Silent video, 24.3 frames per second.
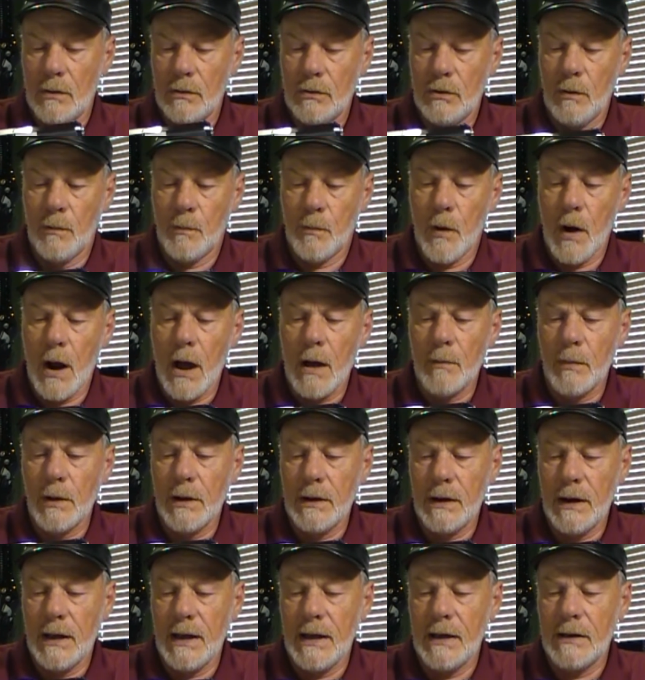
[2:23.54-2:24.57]
you
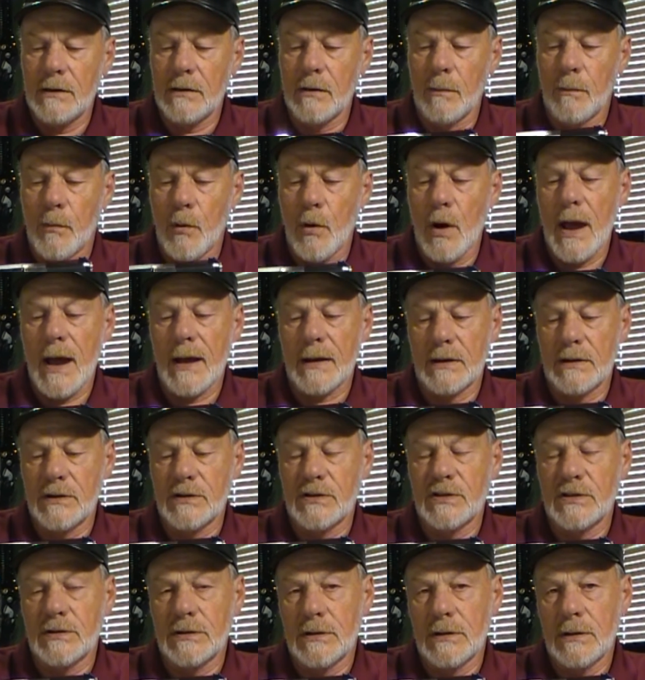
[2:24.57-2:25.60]
probably need to
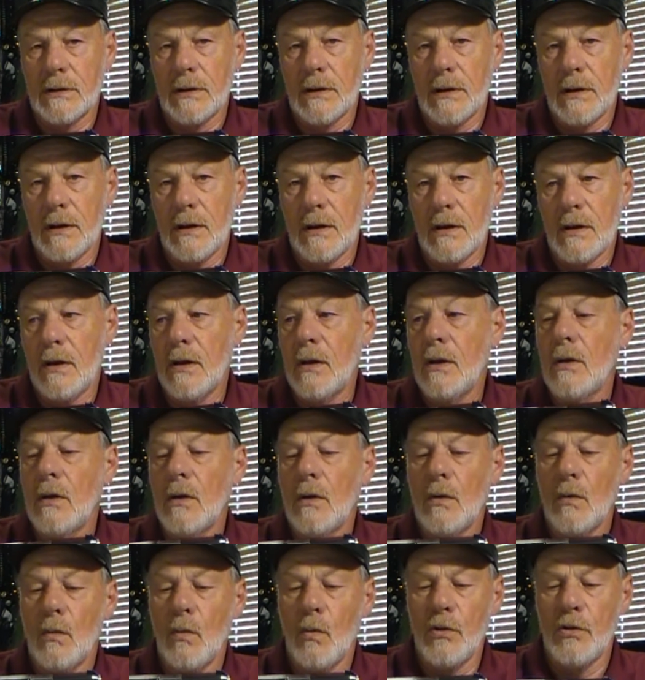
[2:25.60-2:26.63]
practice
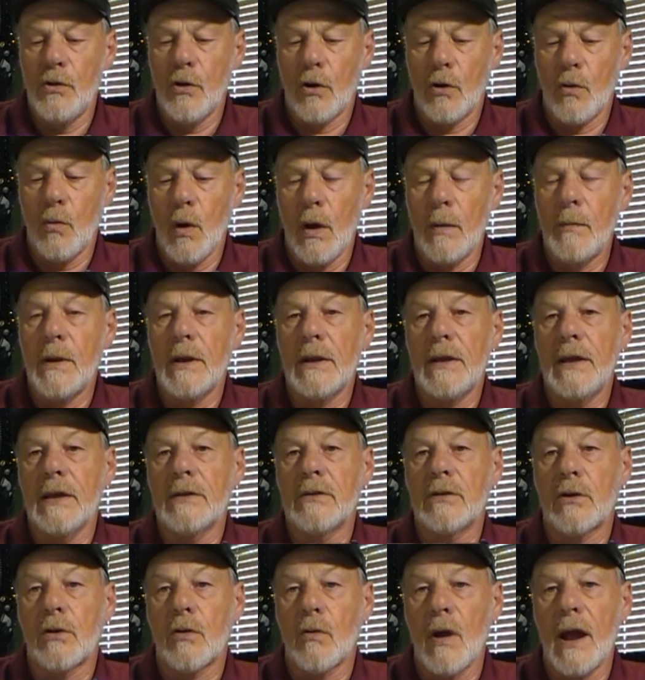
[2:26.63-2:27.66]
with your equipment,
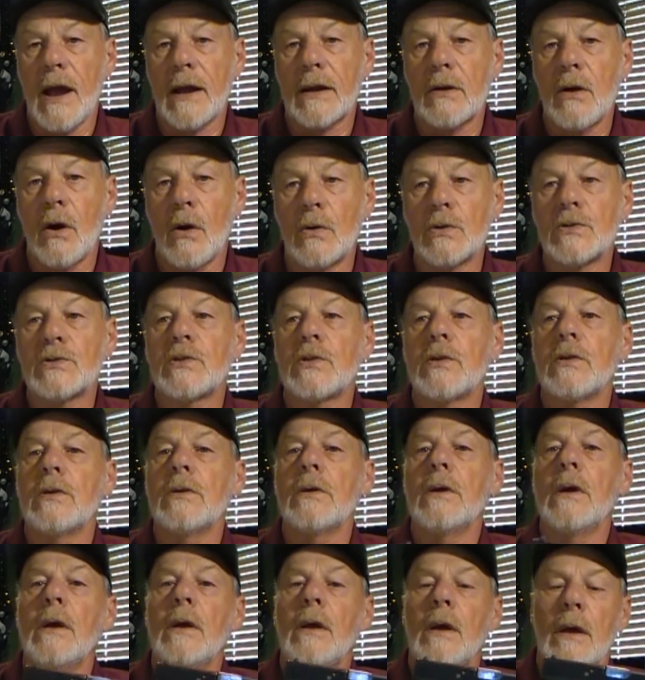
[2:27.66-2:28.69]
get the correct
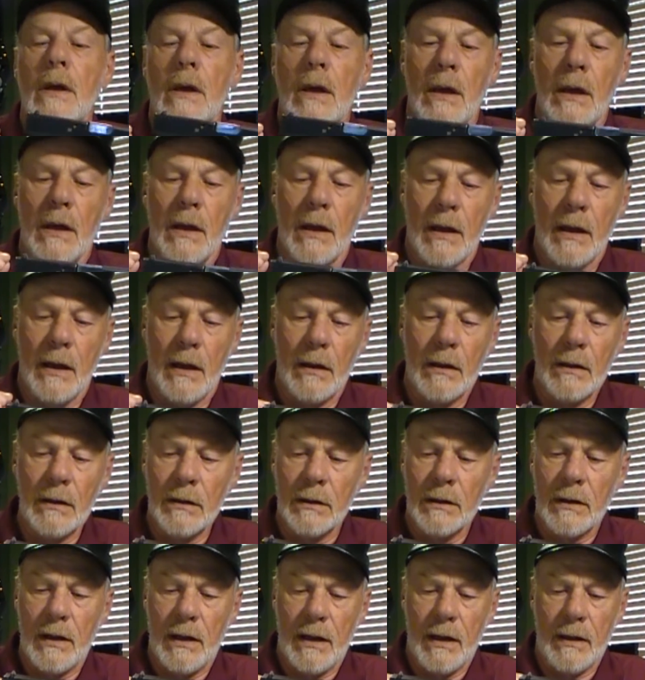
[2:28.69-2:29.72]
holster,
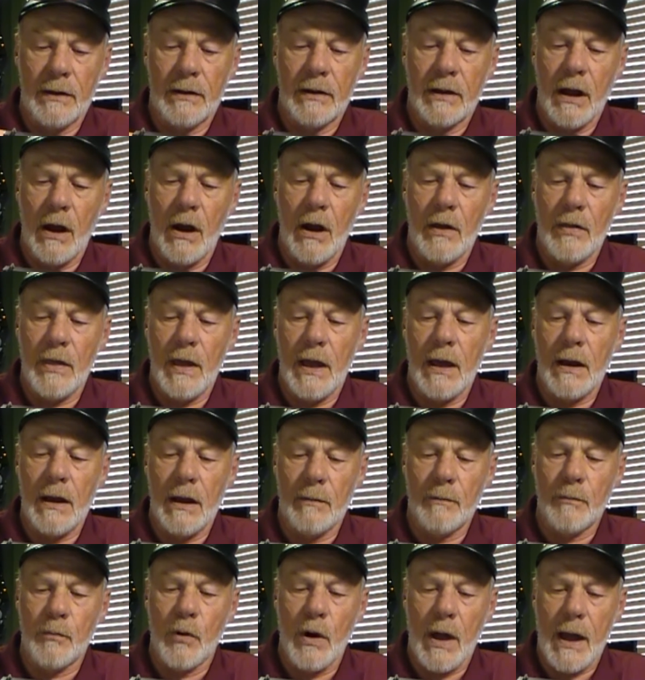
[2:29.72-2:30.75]
and carry that
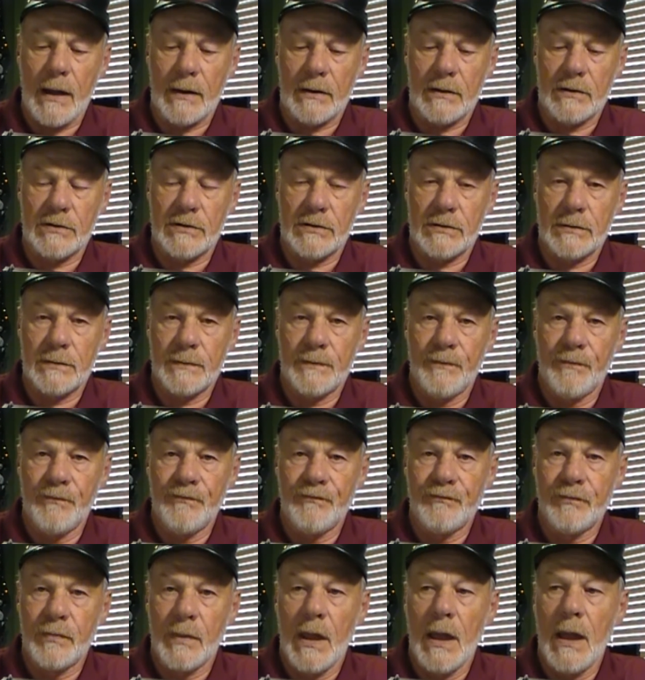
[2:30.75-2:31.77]
and practice.
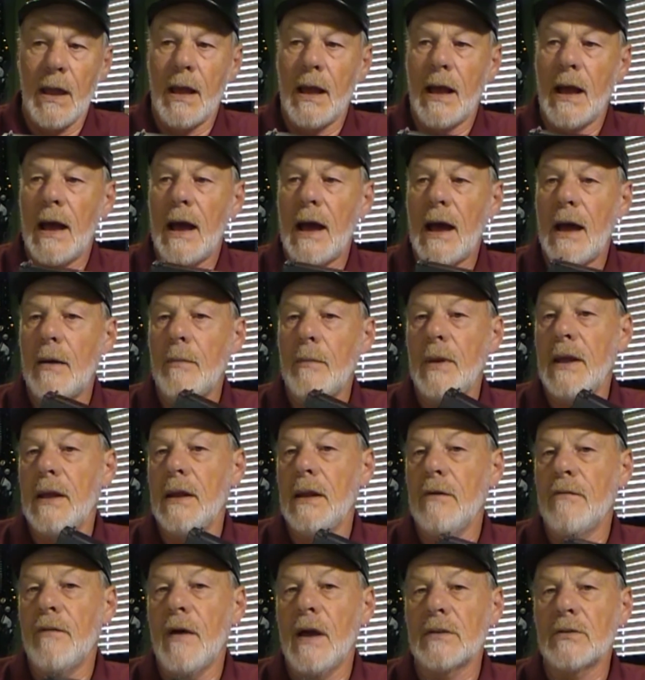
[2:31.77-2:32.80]
I
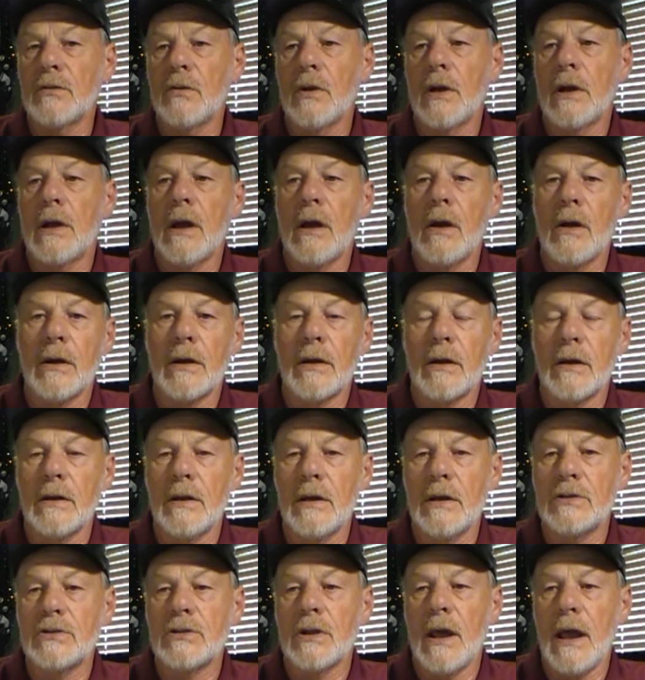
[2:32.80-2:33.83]
mean, if I was going to carry in
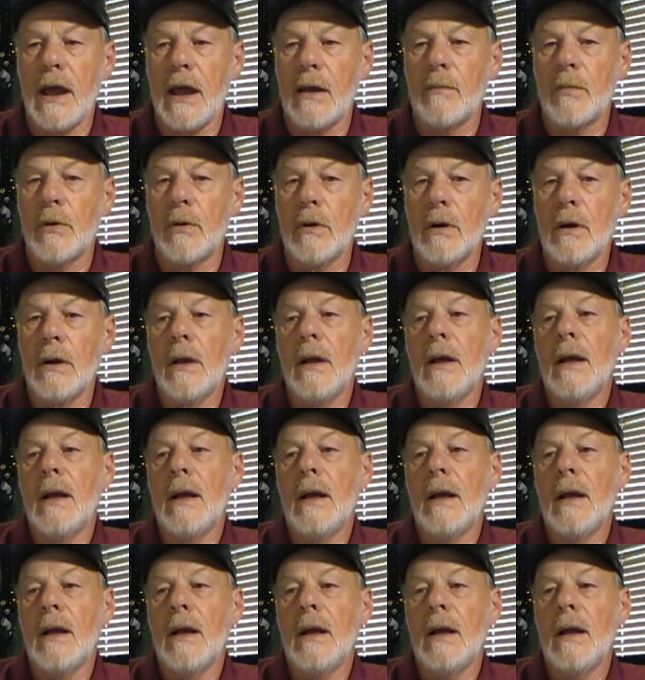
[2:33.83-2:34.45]
condition amber,